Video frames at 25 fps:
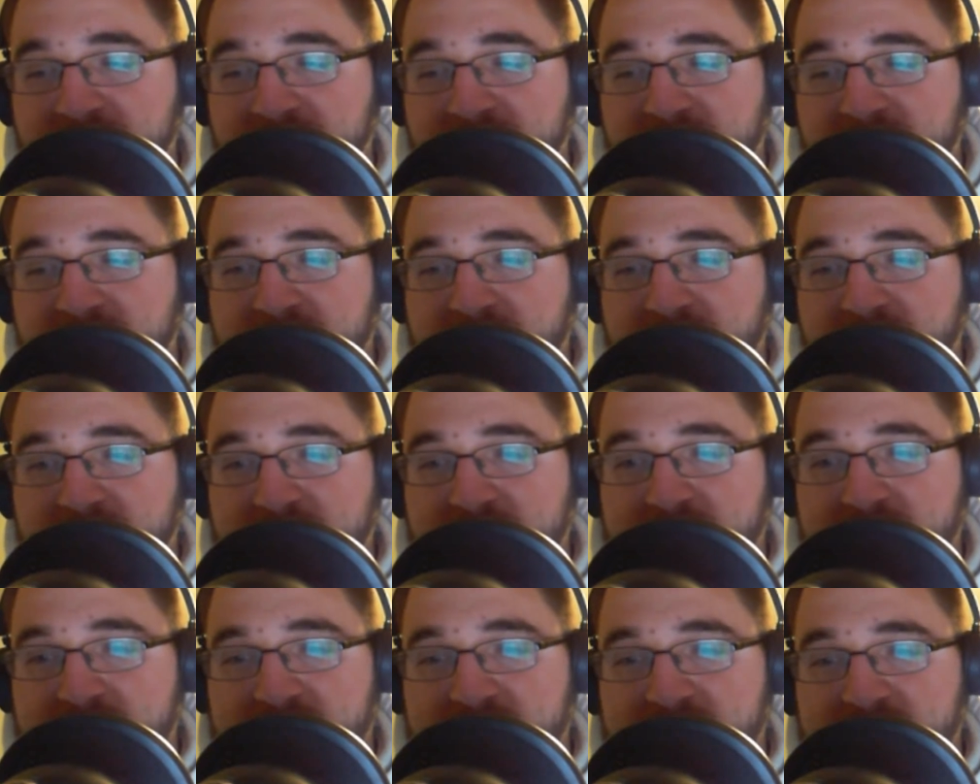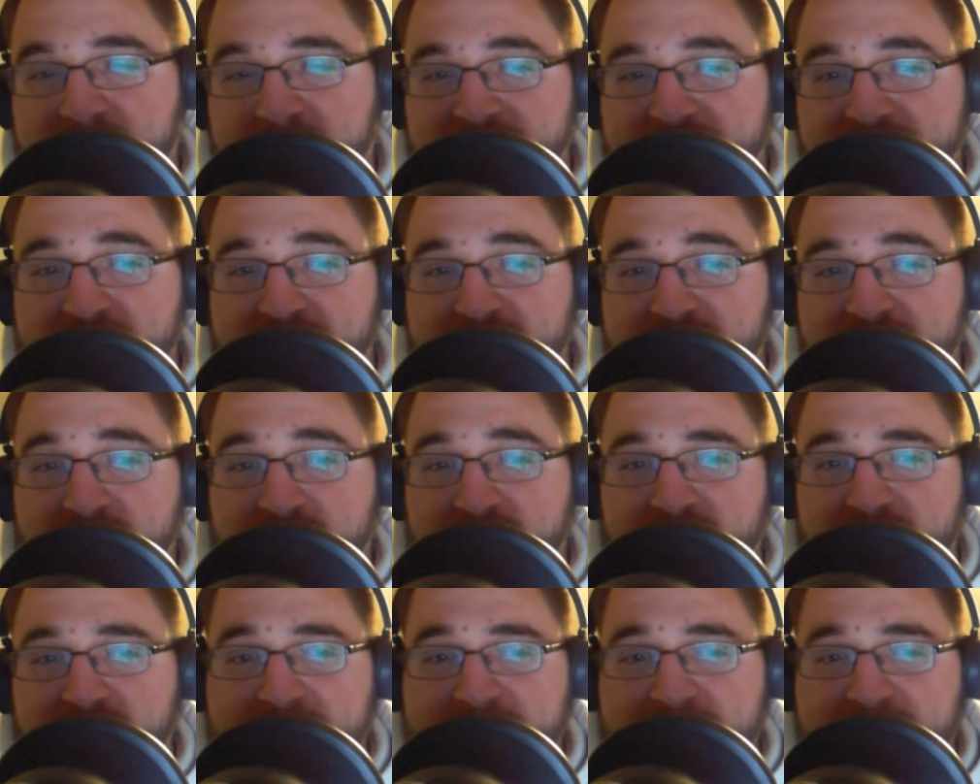And I'm sure other
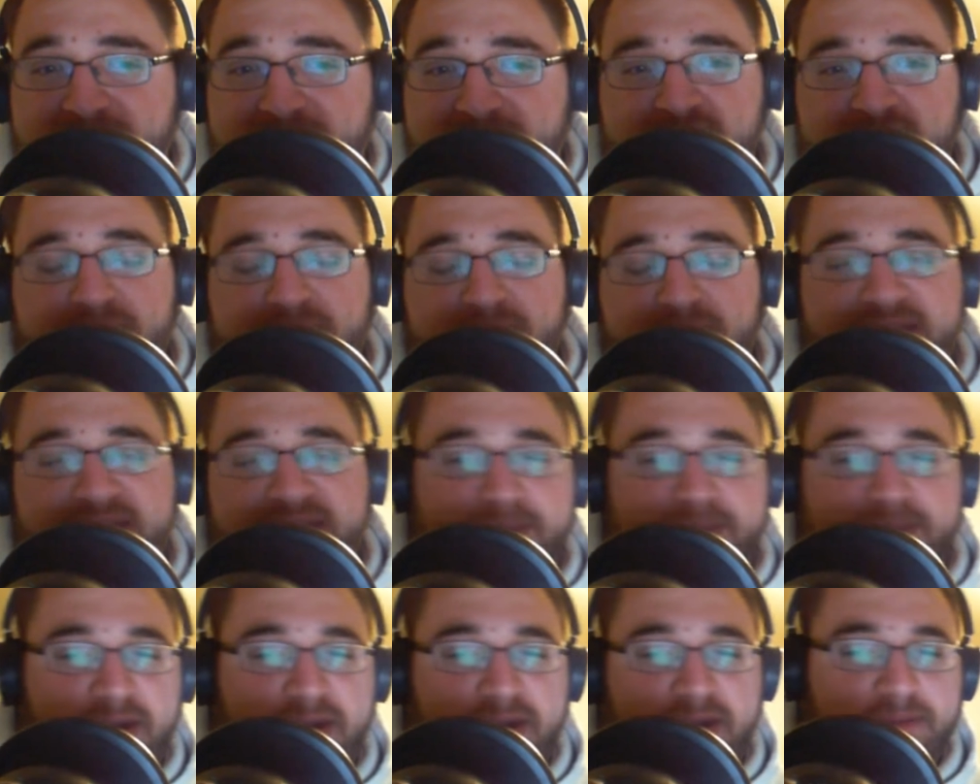apps are coming down the pipeline.